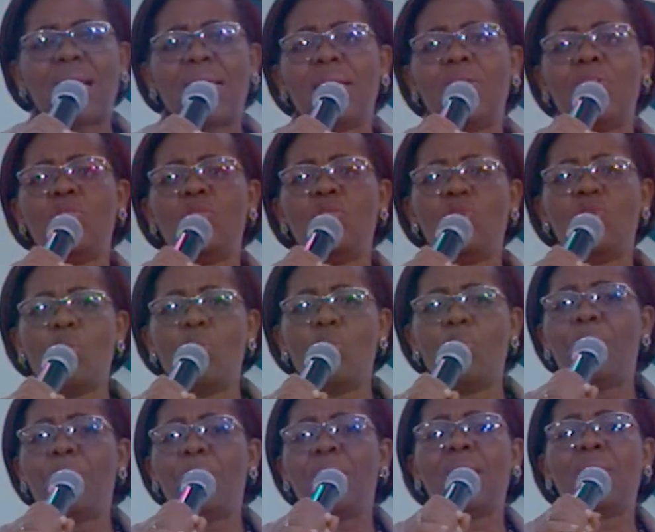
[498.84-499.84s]
in you
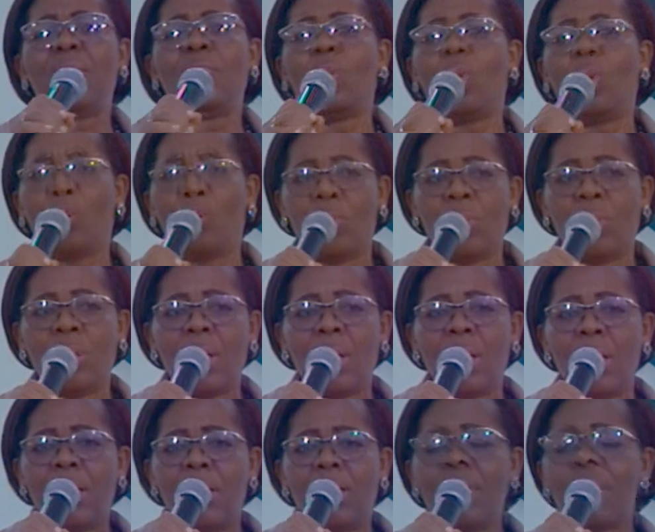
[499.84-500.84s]
being whole.
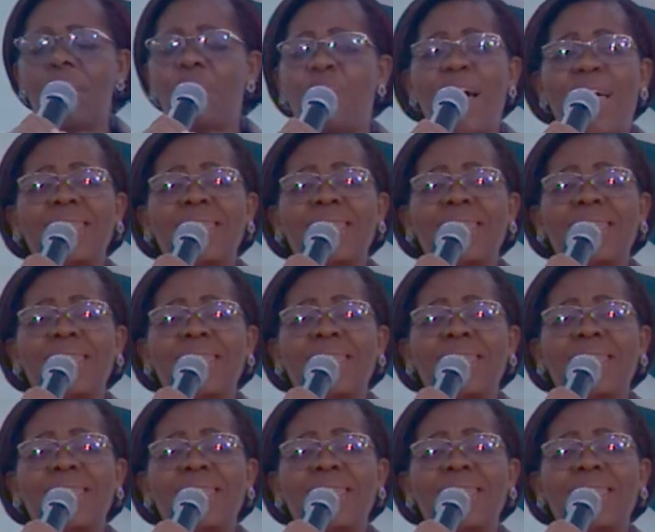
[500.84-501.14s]
In fact,